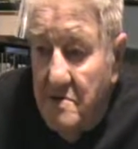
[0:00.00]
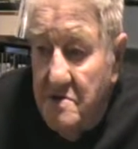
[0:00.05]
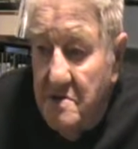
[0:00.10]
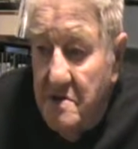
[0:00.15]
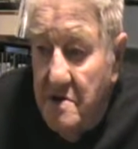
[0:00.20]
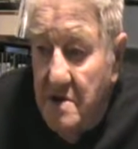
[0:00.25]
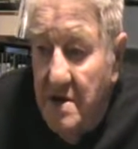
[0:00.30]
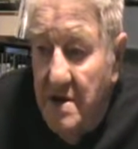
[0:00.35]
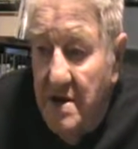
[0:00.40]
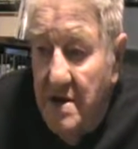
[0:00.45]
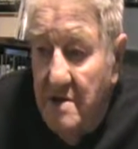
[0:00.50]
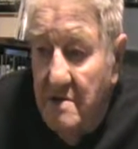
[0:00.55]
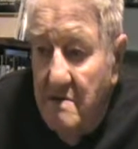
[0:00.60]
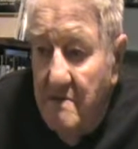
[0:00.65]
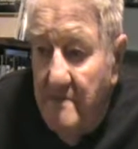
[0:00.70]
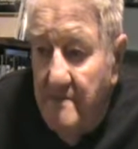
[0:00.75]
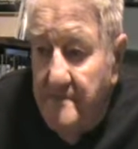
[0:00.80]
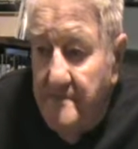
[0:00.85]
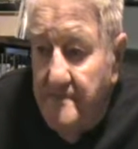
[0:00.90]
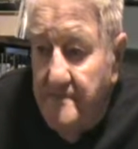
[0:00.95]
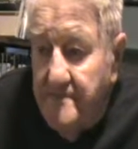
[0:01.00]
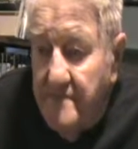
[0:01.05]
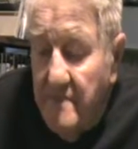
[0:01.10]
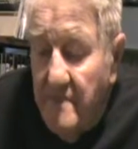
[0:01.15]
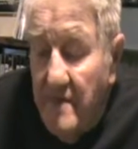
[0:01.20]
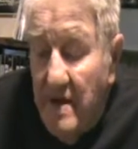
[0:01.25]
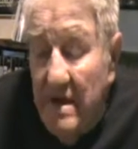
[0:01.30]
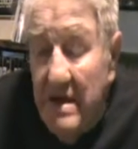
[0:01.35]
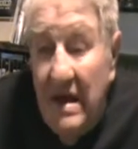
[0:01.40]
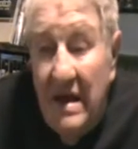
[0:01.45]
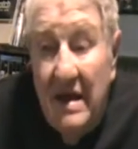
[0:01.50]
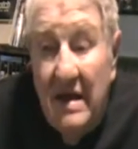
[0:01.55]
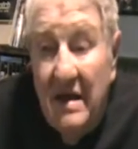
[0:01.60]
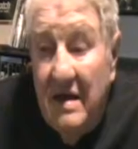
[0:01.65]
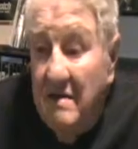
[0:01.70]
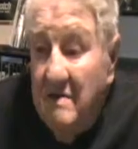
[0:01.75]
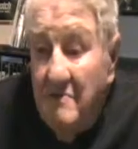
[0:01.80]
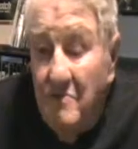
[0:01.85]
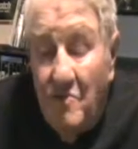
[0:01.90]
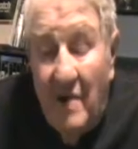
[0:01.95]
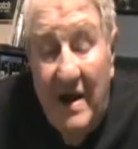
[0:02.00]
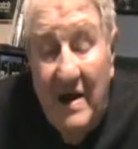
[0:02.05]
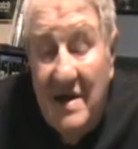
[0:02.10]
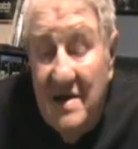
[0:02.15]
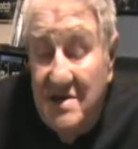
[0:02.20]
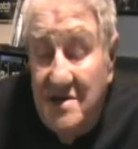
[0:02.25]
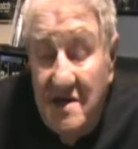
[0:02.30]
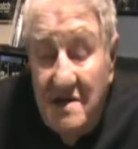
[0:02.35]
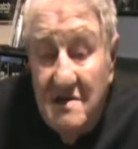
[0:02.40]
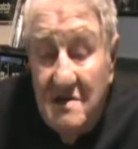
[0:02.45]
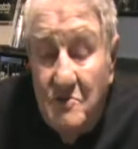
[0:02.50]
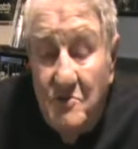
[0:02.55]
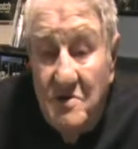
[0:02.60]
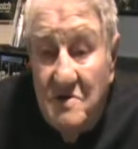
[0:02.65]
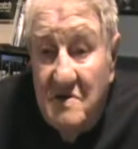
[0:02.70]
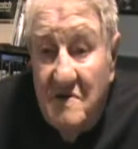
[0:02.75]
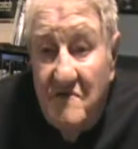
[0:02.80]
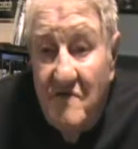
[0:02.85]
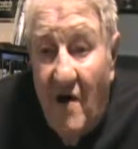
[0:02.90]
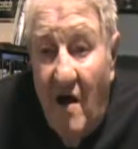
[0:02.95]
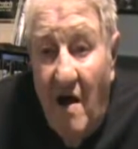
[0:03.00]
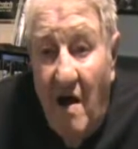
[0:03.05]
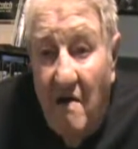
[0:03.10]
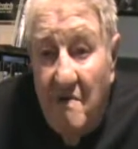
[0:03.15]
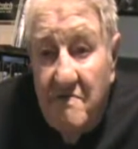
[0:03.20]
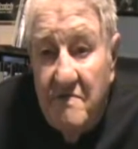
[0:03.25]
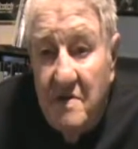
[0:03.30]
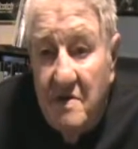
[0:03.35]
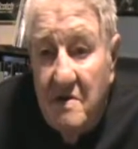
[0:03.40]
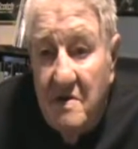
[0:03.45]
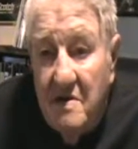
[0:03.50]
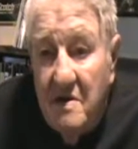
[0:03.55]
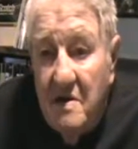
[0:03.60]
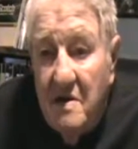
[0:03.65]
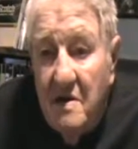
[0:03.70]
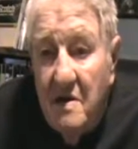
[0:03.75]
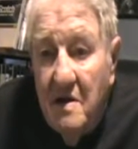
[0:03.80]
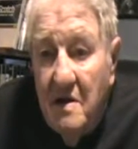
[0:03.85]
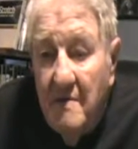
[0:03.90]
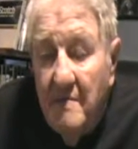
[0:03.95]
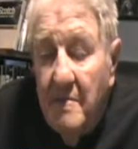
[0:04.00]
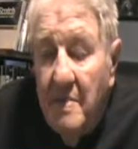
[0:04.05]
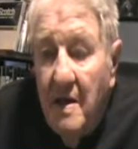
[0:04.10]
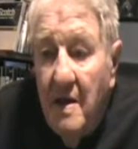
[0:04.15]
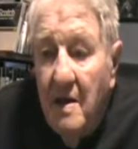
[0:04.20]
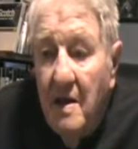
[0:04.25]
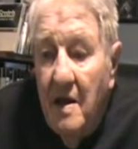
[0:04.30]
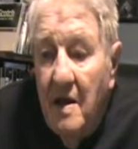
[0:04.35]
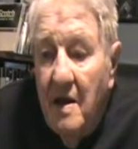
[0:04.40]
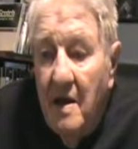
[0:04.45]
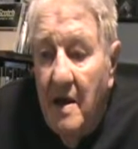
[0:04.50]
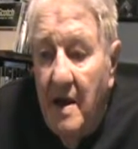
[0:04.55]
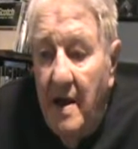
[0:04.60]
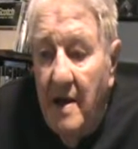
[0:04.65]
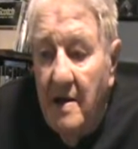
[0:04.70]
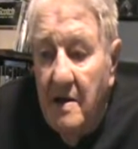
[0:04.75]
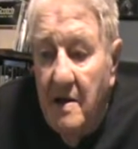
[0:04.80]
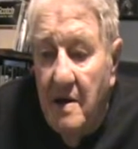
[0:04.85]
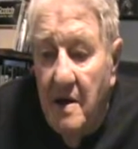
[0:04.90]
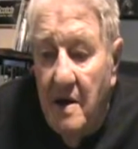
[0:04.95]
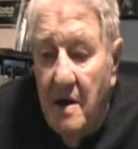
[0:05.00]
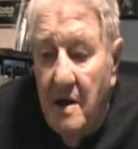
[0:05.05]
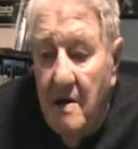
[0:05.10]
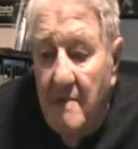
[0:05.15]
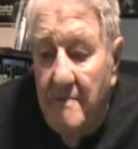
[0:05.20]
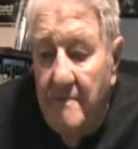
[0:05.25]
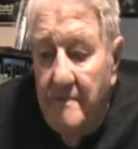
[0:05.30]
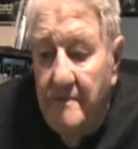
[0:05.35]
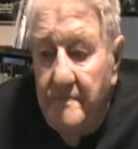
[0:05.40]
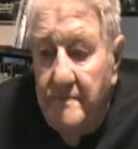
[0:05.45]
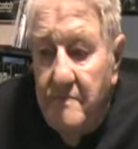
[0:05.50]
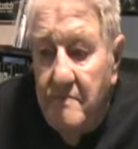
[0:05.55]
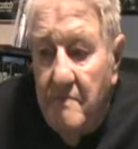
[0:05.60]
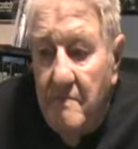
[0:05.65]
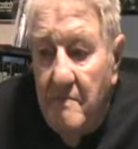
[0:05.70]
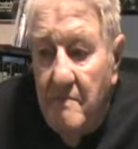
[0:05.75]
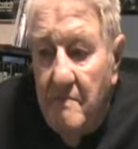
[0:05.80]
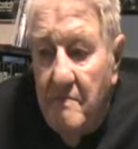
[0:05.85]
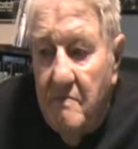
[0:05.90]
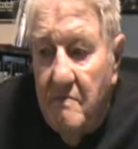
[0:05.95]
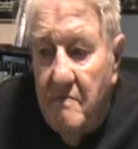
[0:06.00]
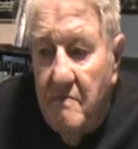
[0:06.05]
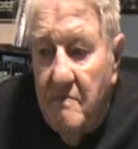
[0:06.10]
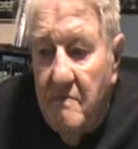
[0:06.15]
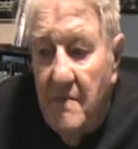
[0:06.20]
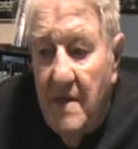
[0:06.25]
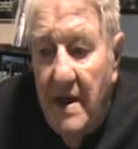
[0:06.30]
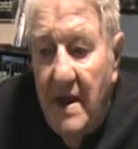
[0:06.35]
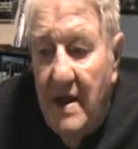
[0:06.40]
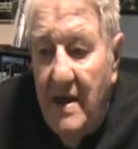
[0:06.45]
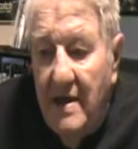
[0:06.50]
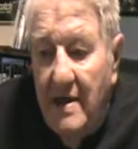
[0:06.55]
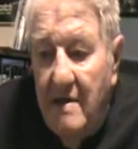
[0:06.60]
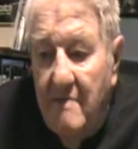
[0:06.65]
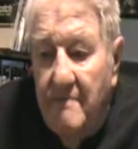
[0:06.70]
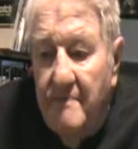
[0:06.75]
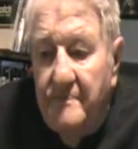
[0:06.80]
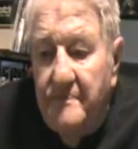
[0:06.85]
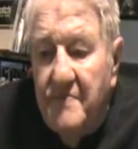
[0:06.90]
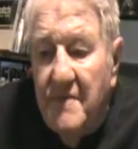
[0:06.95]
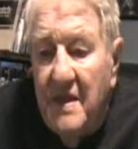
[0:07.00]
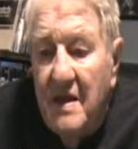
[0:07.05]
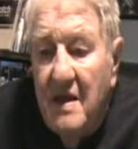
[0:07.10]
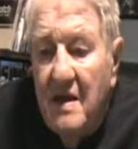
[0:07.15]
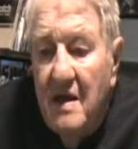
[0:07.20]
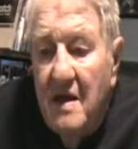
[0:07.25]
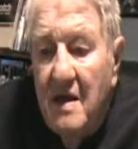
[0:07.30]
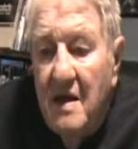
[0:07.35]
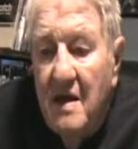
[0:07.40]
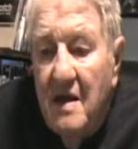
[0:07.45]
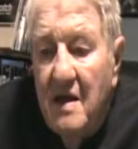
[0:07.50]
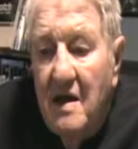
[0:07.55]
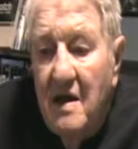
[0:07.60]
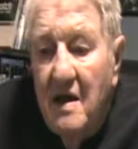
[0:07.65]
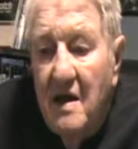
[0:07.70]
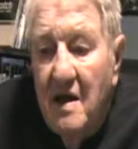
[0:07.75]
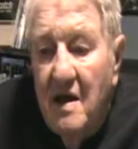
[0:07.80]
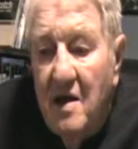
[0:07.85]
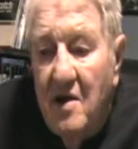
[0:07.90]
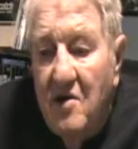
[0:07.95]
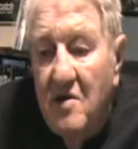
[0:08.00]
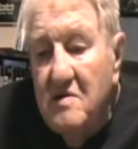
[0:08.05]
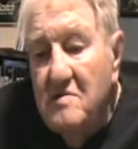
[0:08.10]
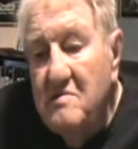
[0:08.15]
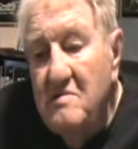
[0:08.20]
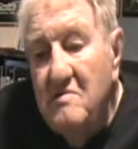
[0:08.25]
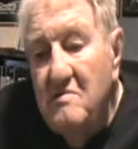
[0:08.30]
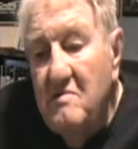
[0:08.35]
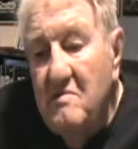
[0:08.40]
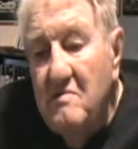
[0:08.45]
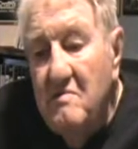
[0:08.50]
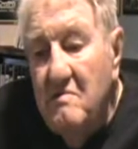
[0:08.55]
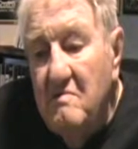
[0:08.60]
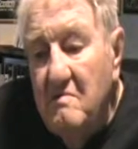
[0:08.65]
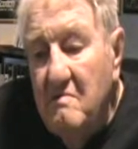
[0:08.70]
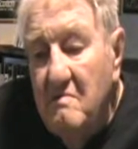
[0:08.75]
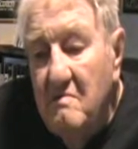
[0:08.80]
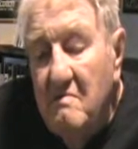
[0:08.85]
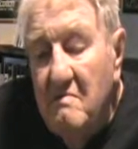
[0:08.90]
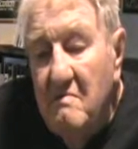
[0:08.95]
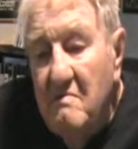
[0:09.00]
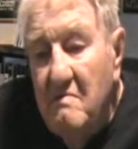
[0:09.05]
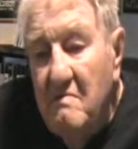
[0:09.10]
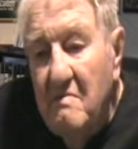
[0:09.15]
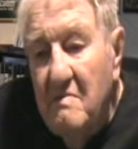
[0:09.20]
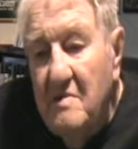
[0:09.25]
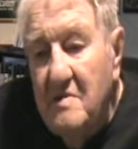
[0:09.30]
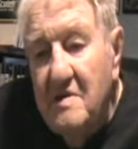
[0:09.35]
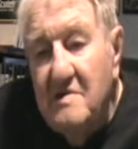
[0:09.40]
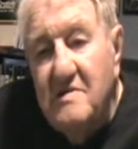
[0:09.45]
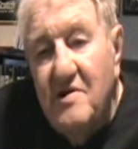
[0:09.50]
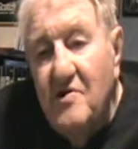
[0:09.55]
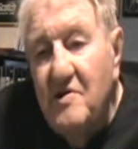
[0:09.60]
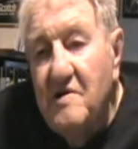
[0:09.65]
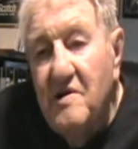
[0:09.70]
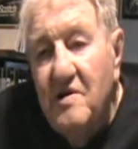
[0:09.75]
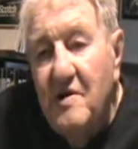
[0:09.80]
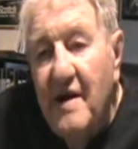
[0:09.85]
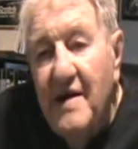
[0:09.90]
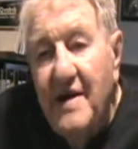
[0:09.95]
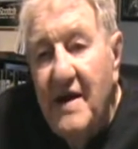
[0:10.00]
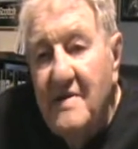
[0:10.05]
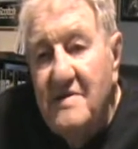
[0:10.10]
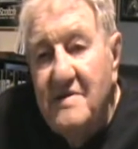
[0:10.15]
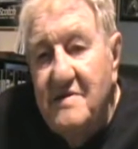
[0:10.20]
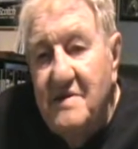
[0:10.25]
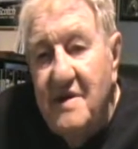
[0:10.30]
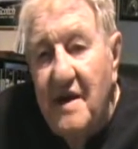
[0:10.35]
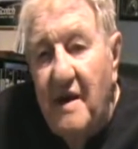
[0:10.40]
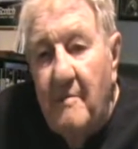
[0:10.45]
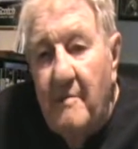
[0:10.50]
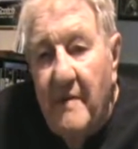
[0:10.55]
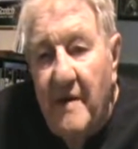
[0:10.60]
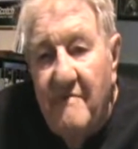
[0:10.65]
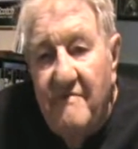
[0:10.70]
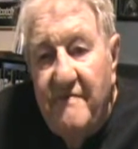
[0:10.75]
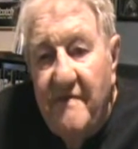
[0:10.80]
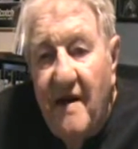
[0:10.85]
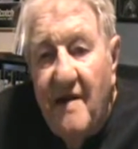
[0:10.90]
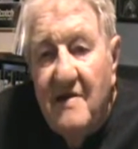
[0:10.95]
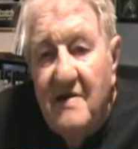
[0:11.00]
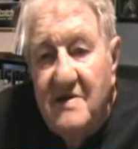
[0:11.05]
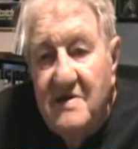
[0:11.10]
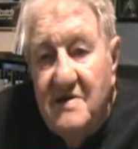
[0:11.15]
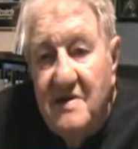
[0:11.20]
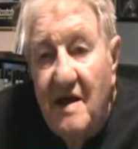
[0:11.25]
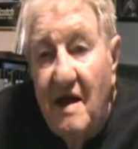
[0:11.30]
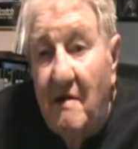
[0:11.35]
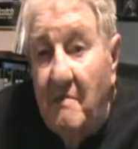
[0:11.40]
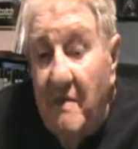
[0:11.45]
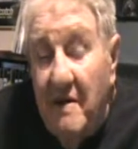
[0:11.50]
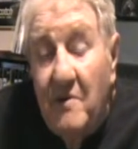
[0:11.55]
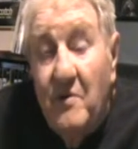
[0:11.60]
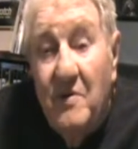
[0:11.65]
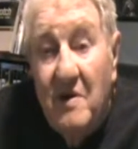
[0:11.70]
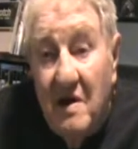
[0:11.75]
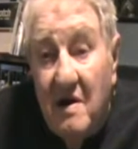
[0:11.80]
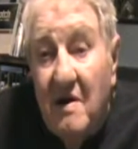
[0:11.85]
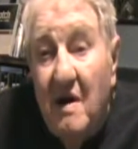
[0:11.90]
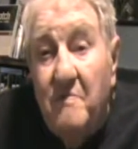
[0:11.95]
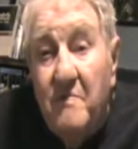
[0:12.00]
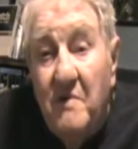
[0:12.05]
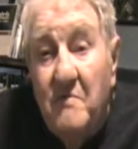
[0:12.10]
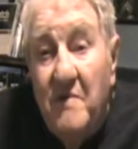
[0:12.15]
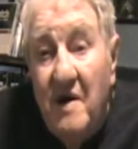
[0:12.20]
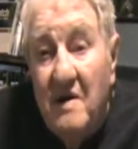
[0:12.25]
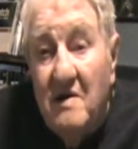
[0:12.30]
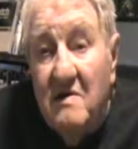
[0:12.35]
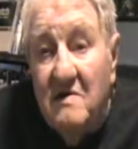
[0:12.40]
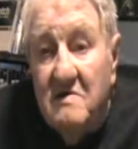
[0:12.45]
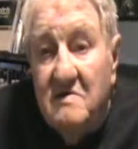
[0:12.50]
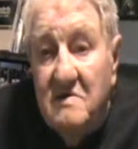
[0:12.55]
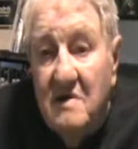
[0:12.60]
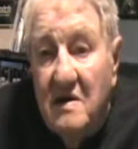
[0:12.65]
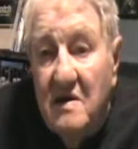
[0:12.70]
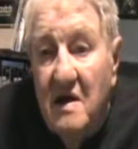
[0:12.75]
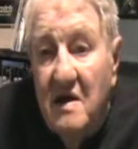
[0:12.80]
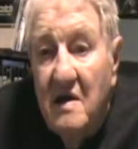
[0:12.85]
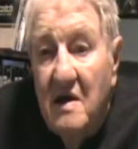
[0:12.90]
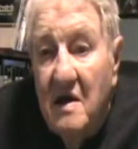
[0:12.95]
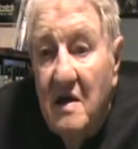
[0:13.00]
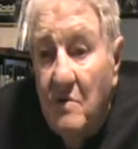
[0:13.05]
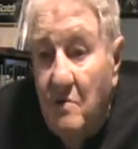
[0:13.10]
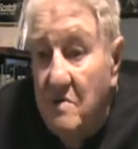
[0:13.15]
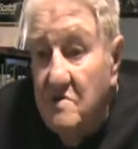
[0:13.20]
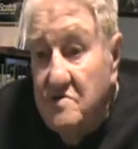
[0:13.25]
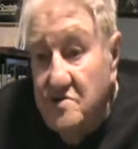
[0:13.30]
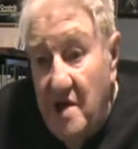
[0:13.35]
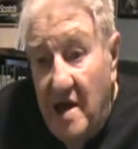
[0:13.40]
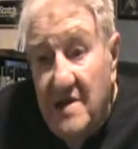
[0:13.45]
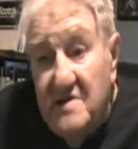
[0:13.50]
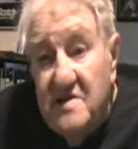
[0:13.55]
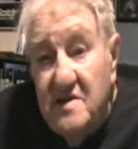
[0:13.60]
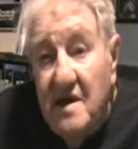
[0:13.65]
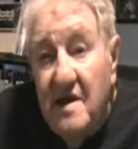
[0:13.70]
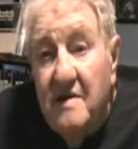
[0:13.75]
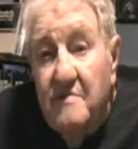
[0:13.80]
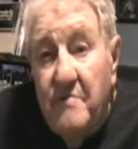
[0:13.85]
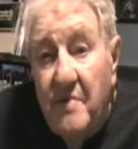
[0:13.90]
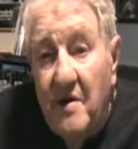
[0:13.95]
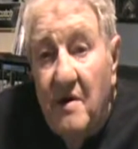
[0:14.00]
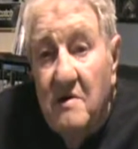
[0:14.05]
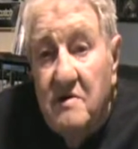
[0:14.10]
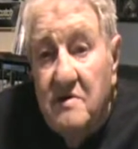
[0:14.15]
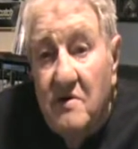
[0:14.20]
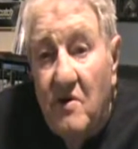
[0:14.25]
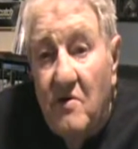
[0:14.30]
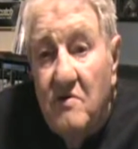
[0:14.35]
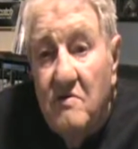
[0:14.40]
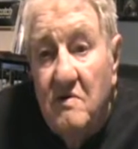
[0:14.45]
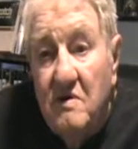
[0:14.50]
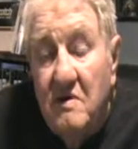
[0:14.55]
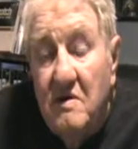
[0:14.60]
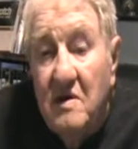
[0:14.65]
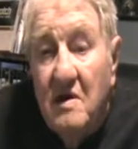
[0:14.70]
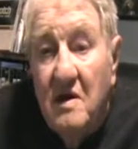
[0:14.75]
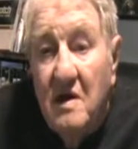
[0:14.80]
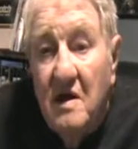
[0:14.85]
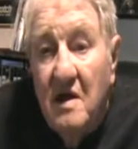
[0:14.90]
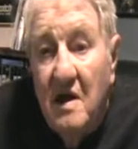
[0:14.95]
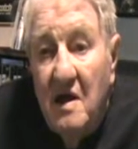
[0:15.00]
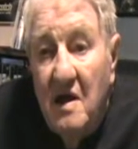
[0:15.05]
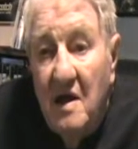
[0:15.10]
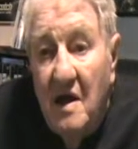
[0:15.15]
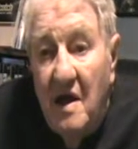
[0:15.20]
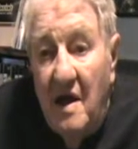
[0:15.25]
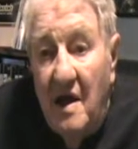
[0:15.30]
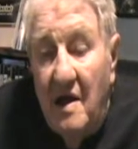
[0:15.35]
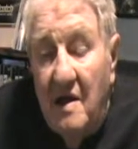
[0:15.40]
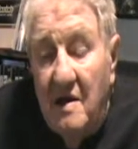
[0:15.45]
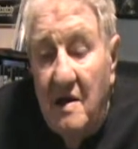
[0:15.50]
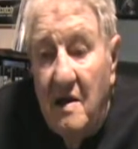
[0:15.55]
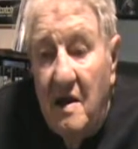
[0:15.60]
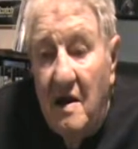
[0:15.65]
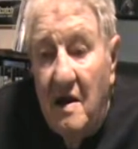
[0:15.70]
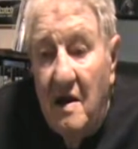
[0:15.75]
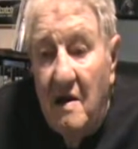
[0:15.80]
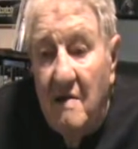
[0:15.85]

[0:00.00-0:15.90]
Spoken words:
the lead. Randy Chisholm was involved, and they couldn't pick that final step. They won a couple of medals with Jay singing baritone, and